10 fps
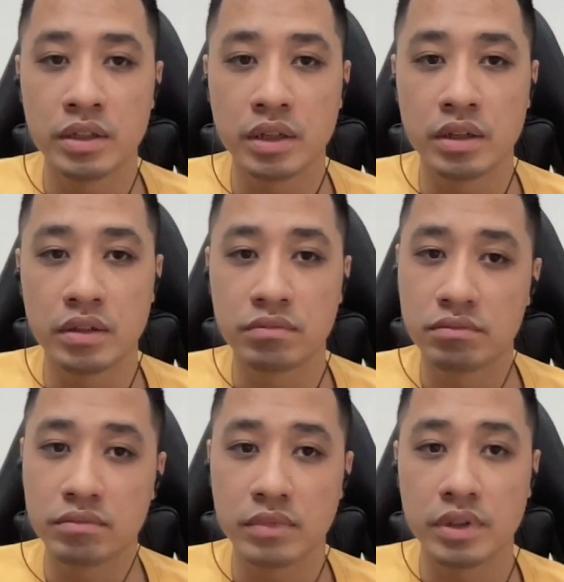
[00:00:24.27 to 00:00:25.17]
Uh,
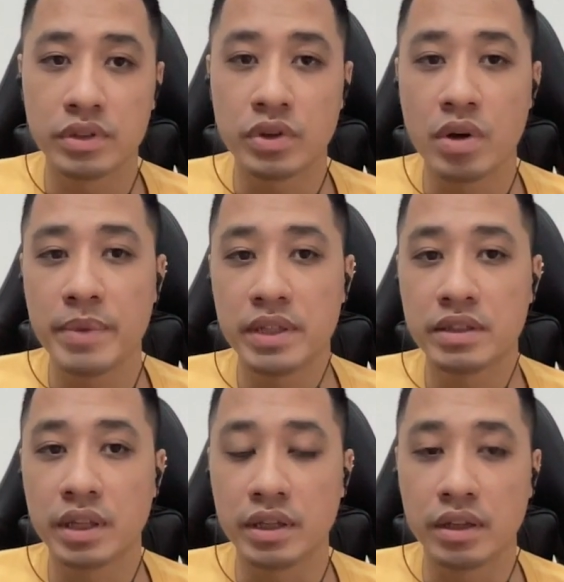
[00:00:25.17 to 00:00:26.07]
the
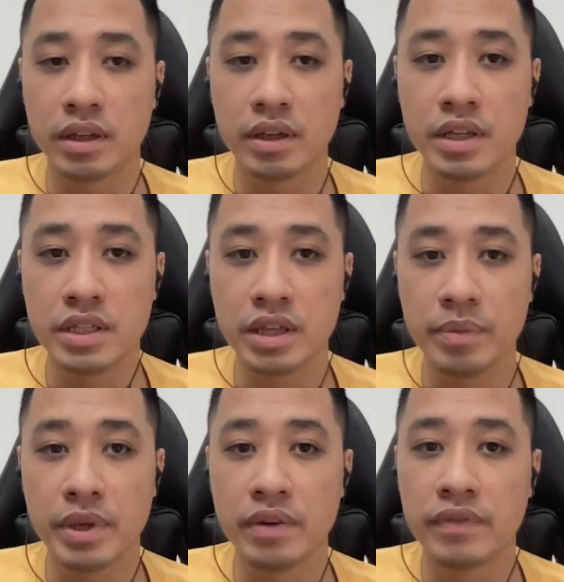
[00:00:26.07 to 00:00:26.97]
domestic, it
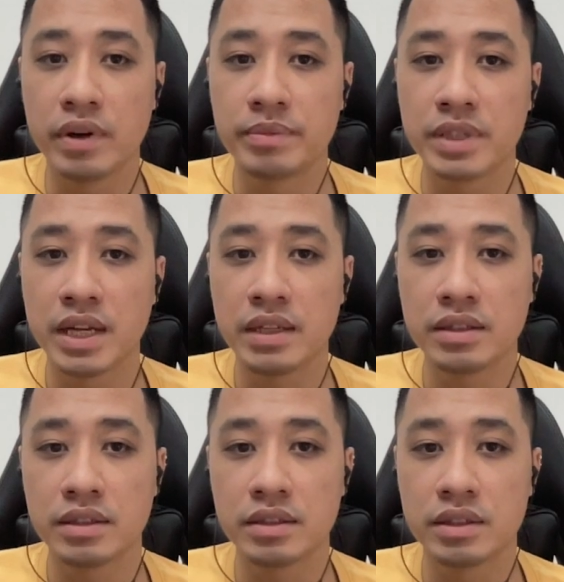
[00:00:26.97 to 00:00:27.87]
can be affirmed that
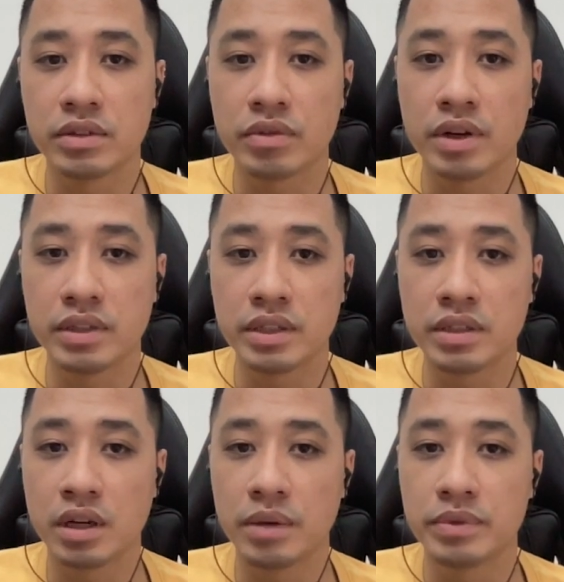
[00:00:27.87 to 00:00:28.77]
the
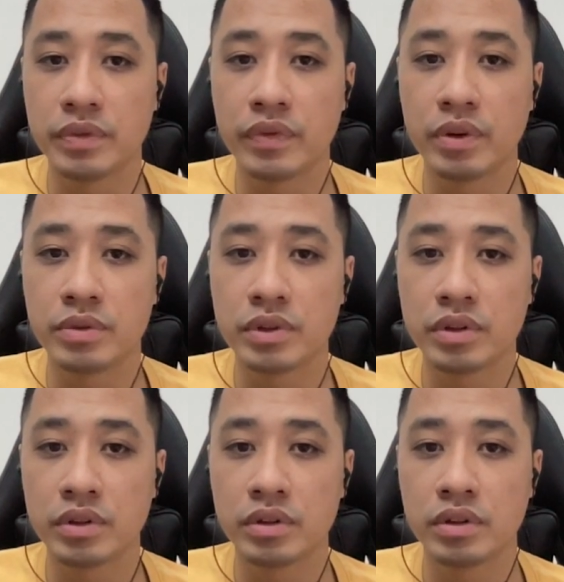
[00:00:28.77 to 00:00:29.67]
crisis of the
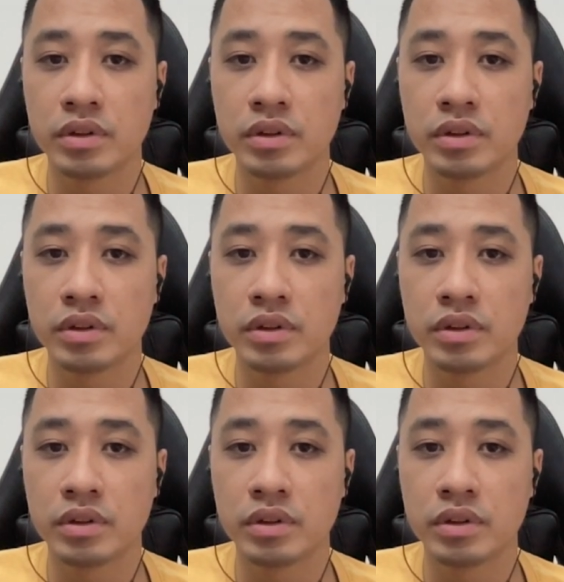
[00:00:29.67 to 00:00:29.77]
feudal